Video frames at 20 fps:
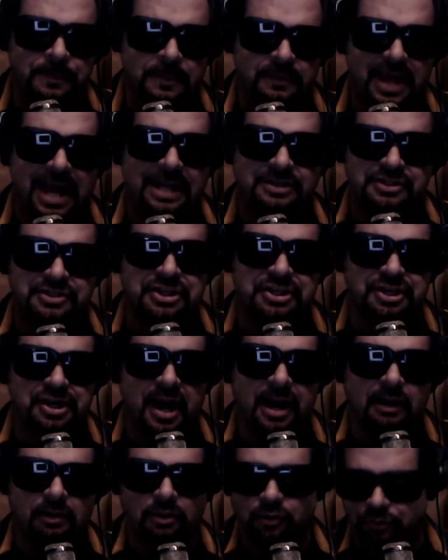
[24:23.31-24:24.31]
That
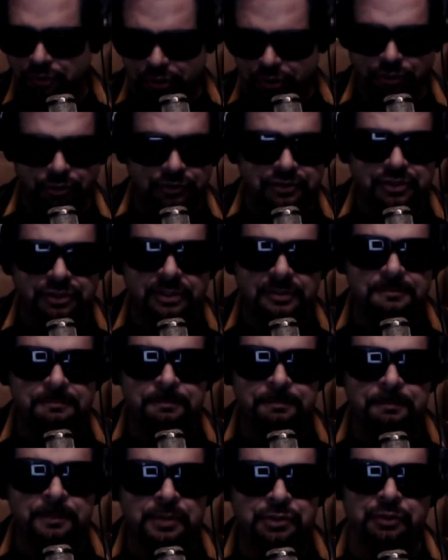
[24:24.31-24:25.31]
senile old coot.
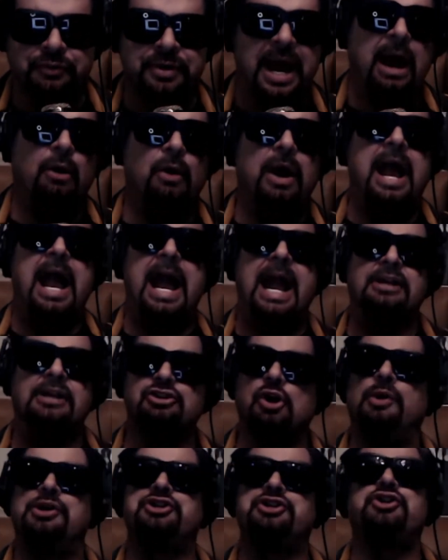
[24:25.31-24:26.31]
So now age.
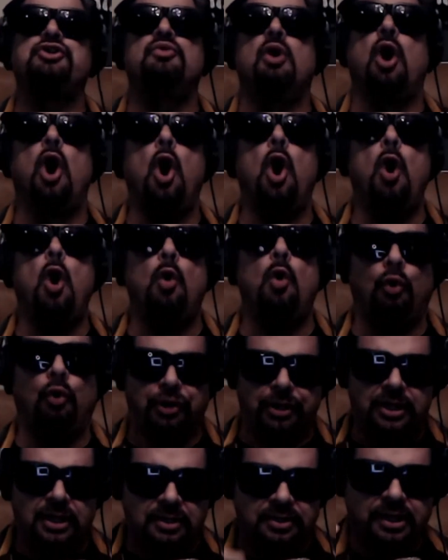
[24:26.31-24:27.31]
Oh, he's too
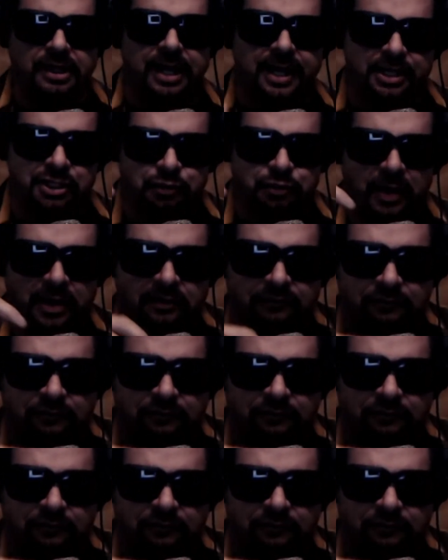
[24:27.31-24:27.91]
old to get us ready